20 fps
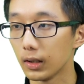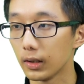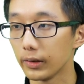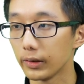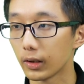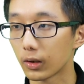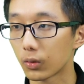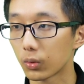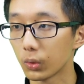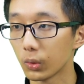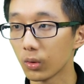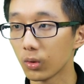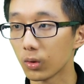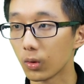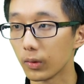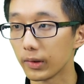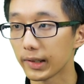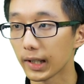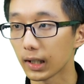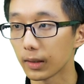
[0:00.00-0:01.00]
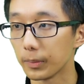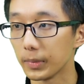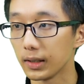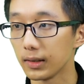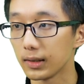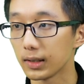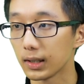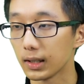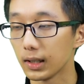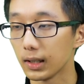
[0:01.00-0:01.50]
The crural
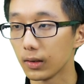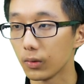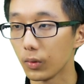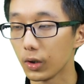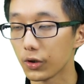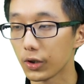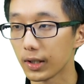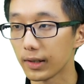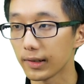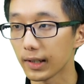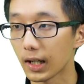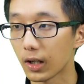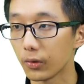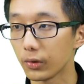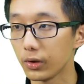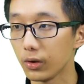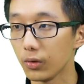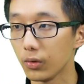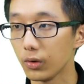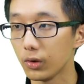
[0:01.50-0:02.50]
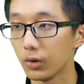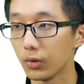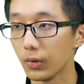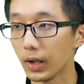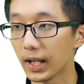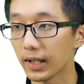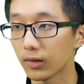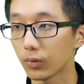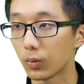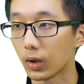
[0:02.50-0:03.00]
segment, which is L2 to
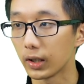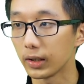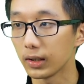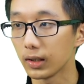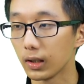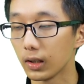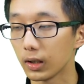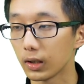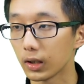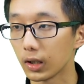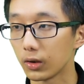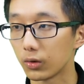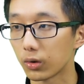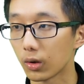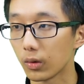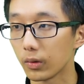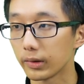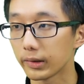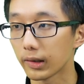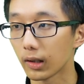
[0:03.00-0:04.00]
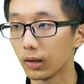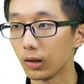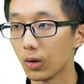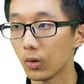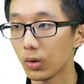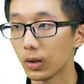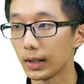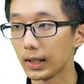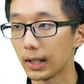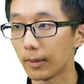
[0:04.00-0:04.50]
S1, controls the
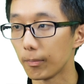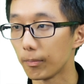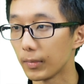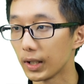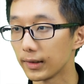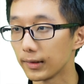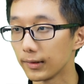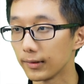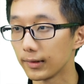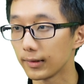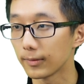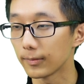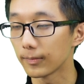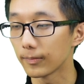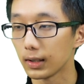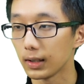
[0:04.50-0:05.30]
lower limb muscles.